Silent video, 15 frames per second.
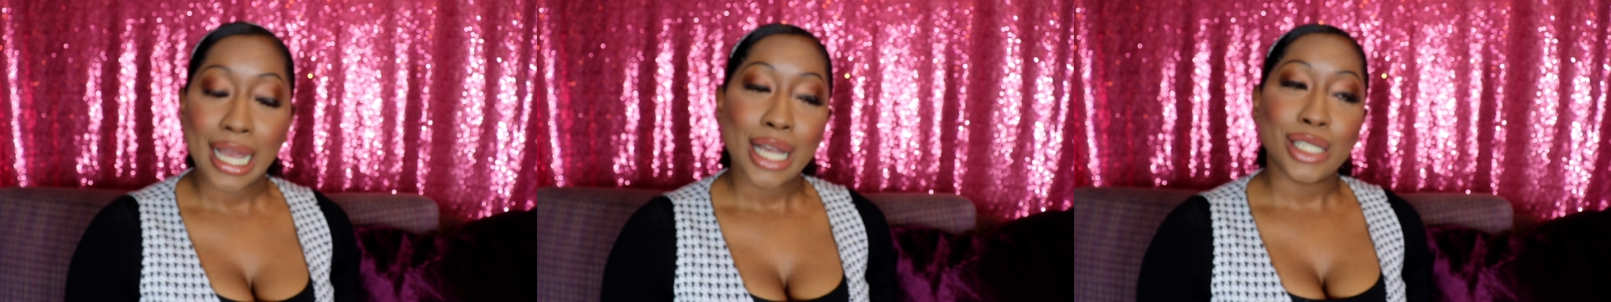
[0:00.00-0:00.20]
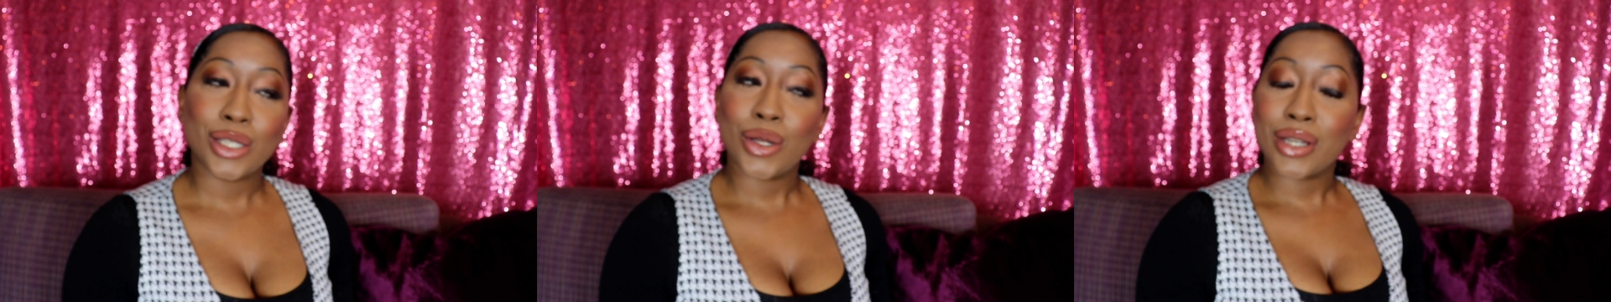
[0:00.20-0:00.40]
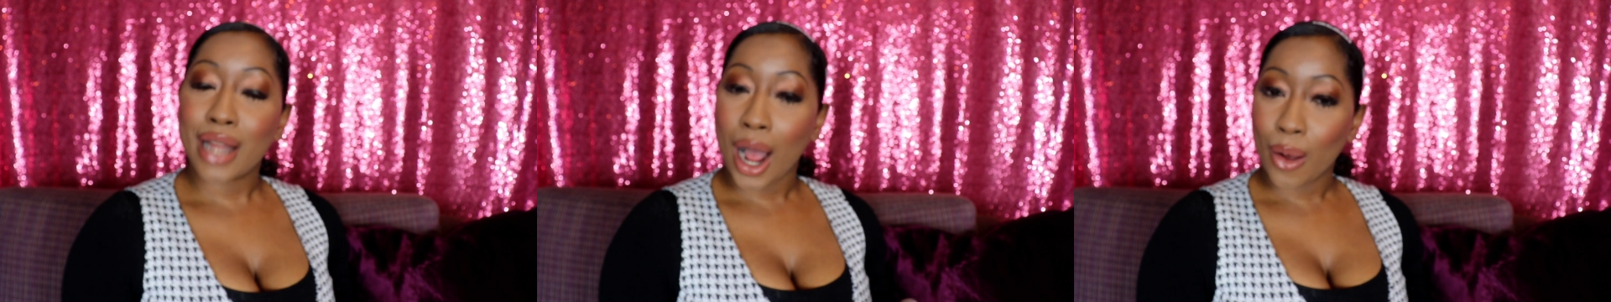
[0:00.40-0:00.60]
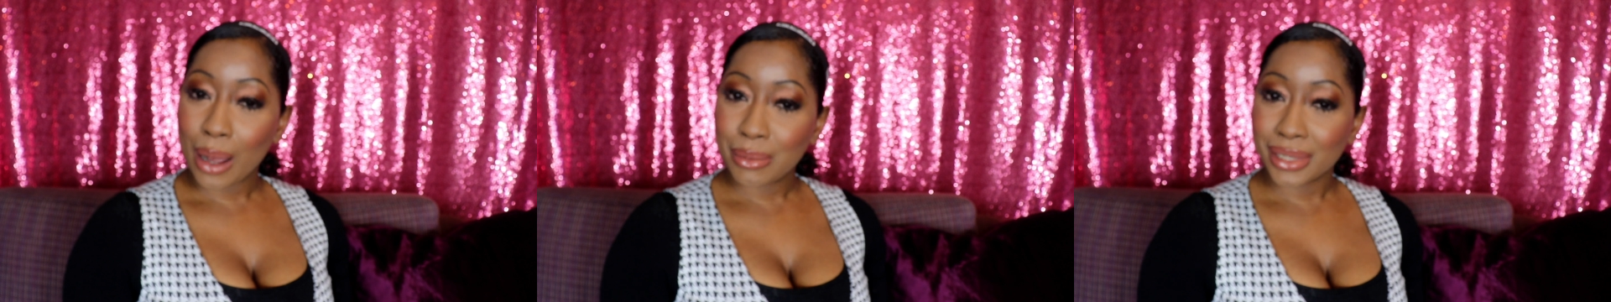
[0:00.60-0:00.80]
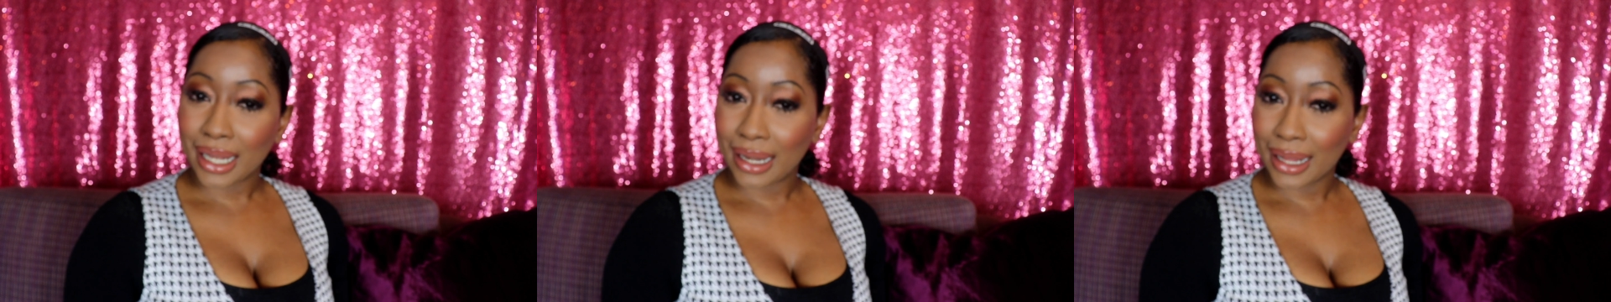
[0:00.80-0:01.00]
So now
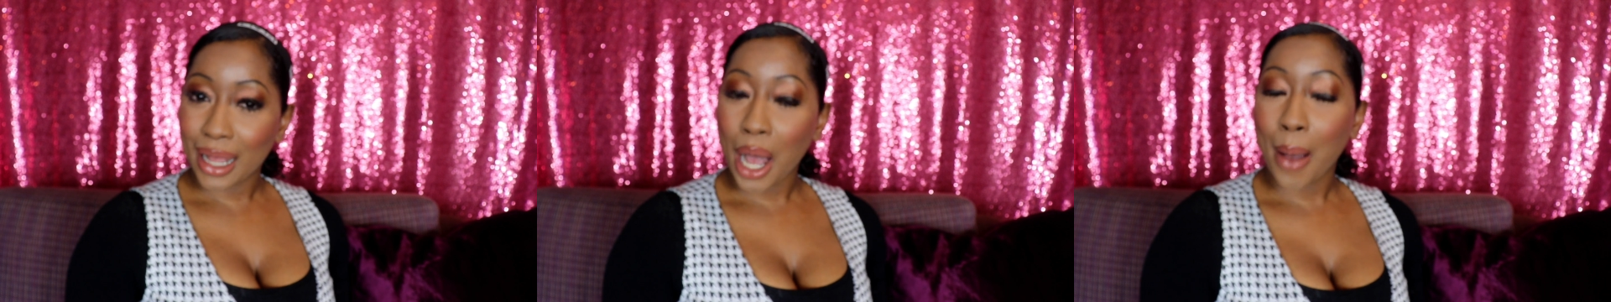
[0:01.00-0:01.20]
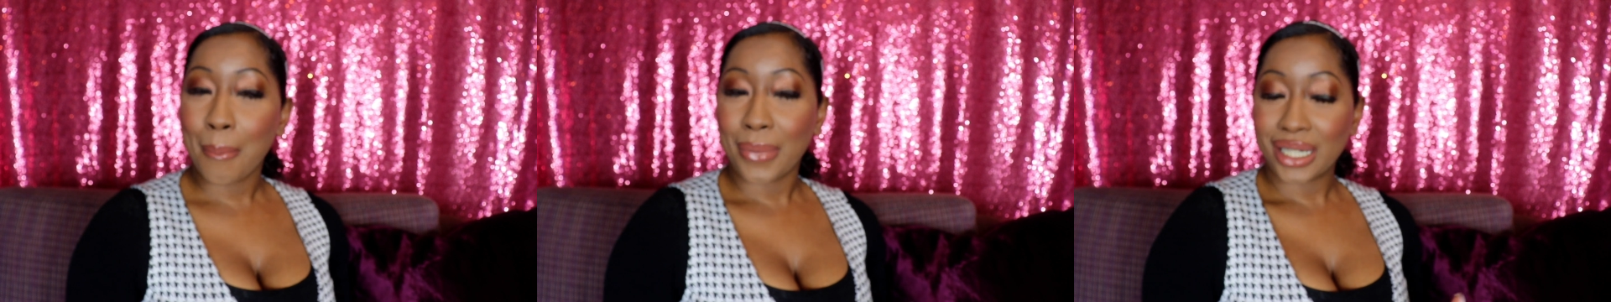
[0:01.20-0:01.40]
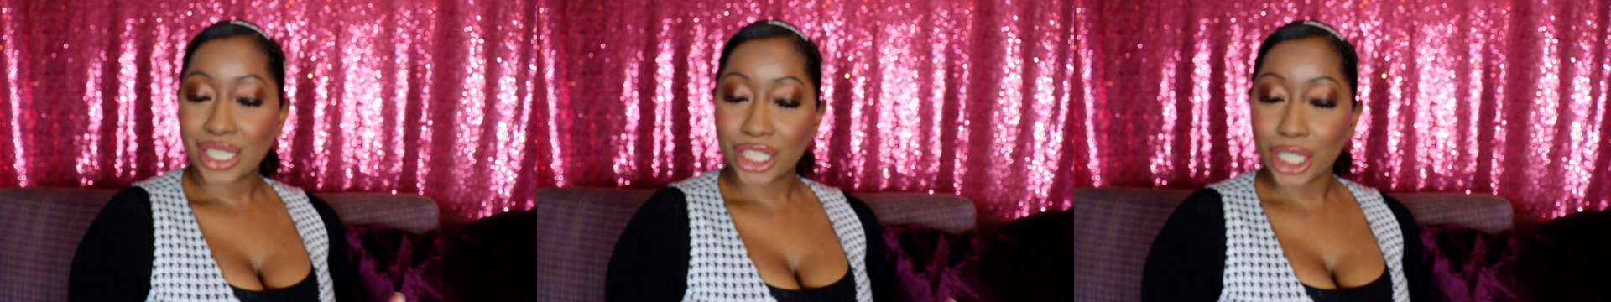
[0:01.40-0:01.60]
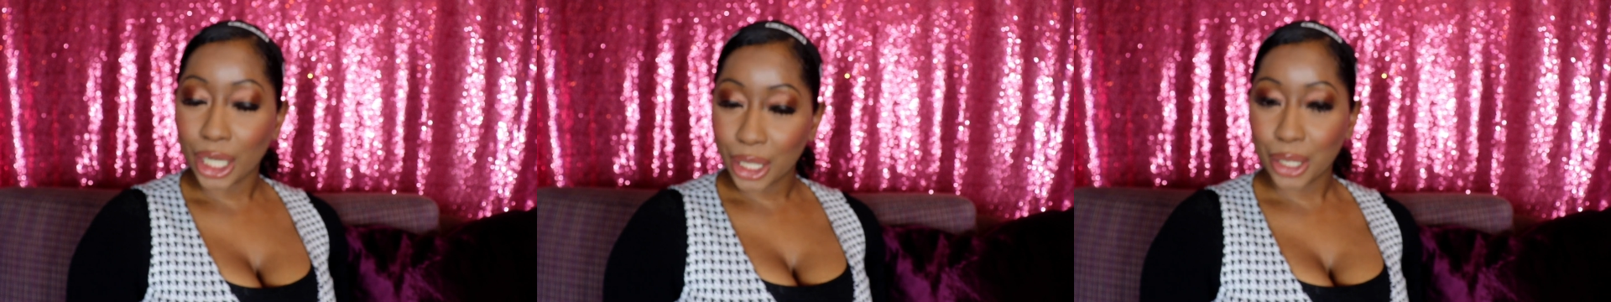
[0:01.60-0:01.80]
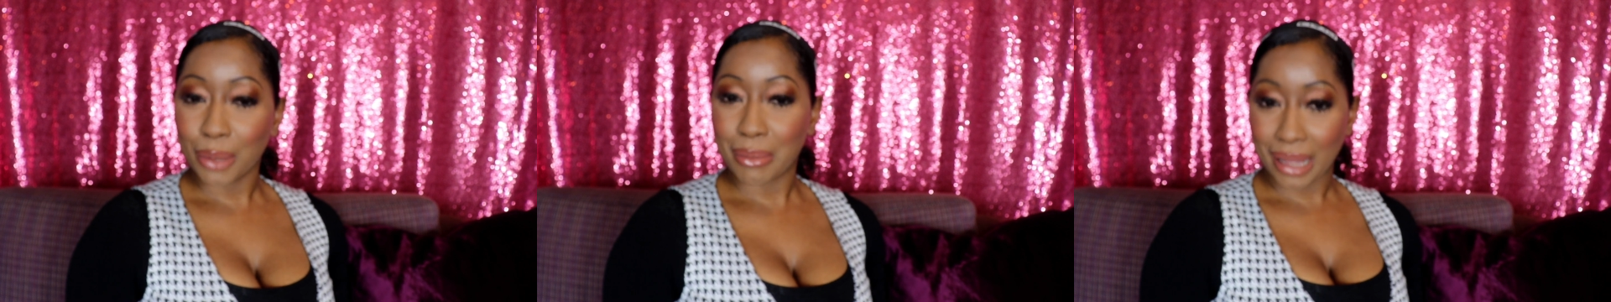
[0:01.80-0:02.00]
I'm dating a much
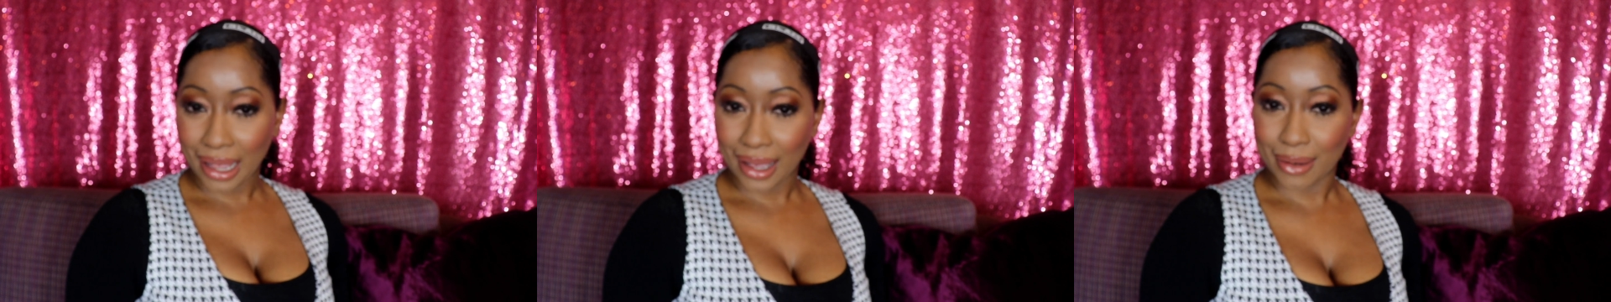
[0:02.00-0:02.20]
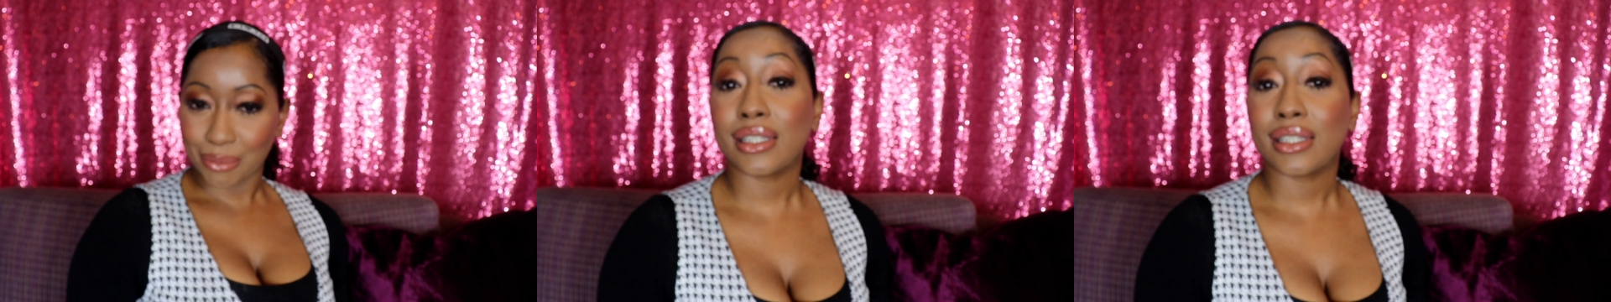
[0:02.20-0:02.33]
younger man.